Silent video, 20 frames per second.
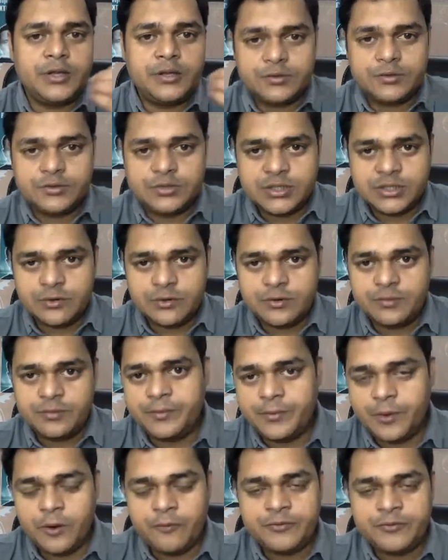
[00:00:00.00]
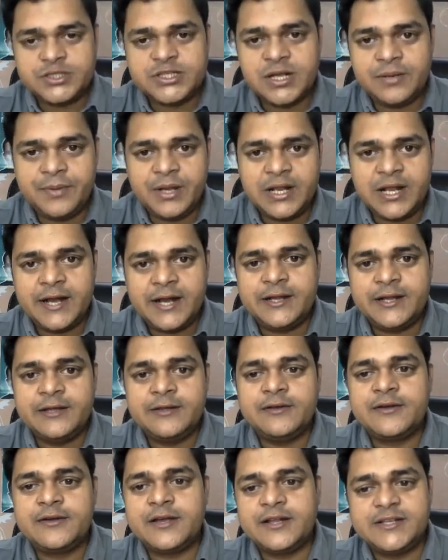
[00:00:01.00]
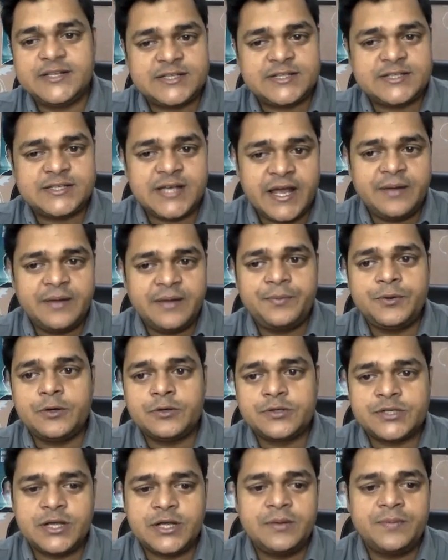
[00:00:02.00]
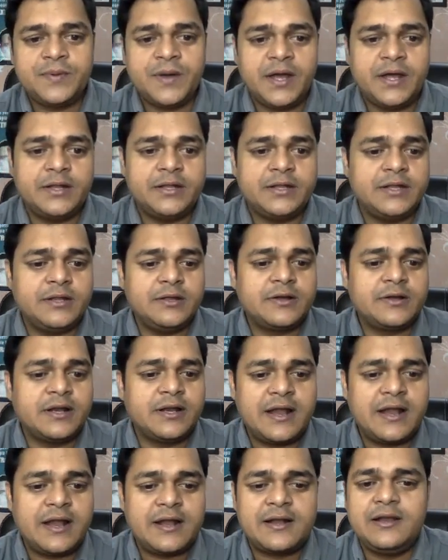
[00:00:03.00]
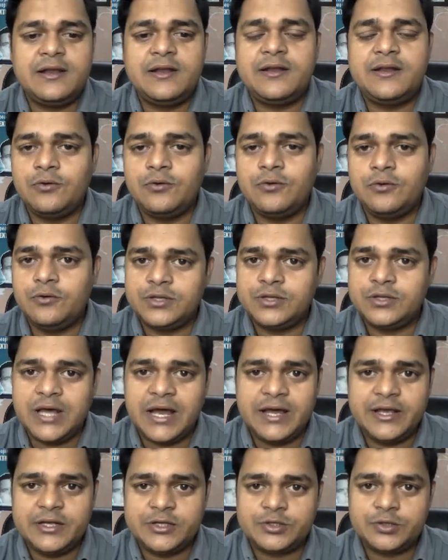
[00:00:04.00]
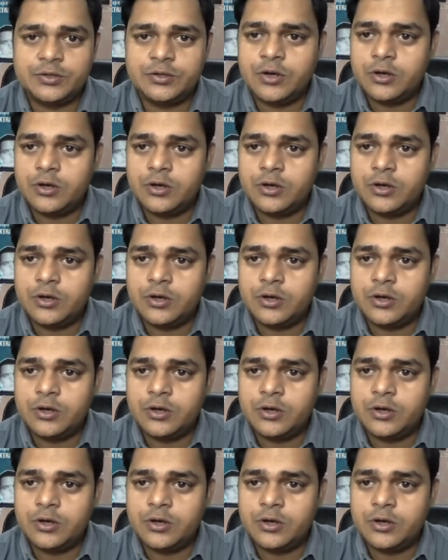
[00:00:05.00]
using your official mail ID, you can just sign up yourself and you can directly download the ISO.